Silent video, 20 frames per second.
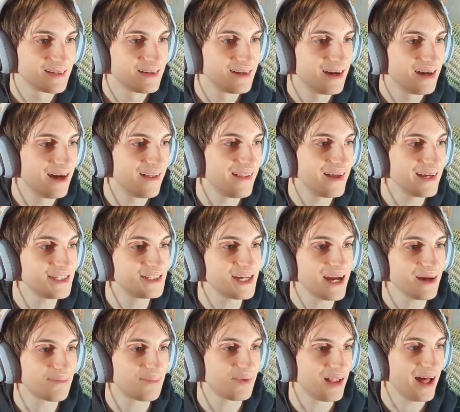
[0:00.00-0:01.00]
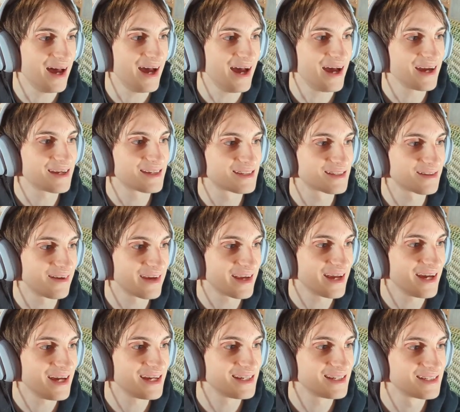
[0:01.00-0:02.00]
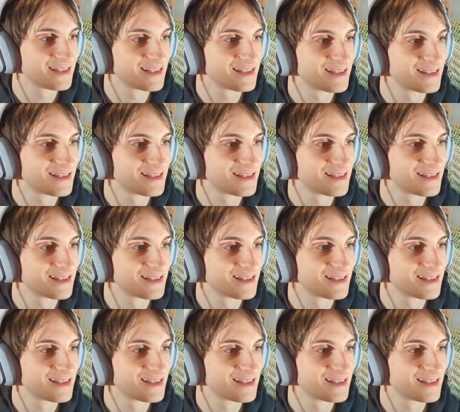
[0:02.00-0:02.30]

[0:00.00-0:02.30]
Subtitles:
I like Jack Black, so I guess.